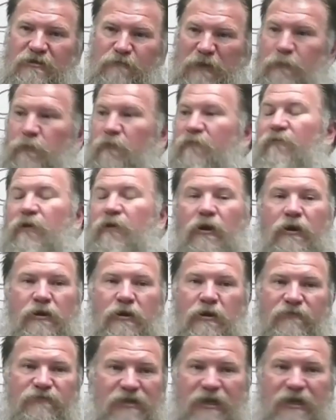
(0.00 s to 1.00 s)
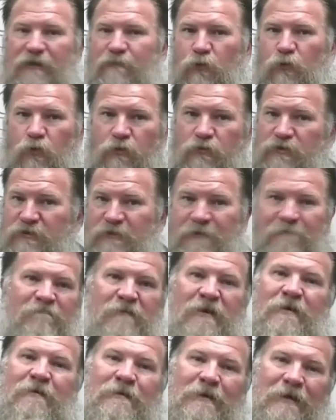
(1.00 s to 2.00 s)
people falling off skateboards,
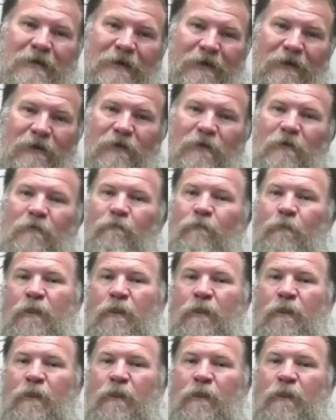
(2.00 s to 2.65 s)
I don't know.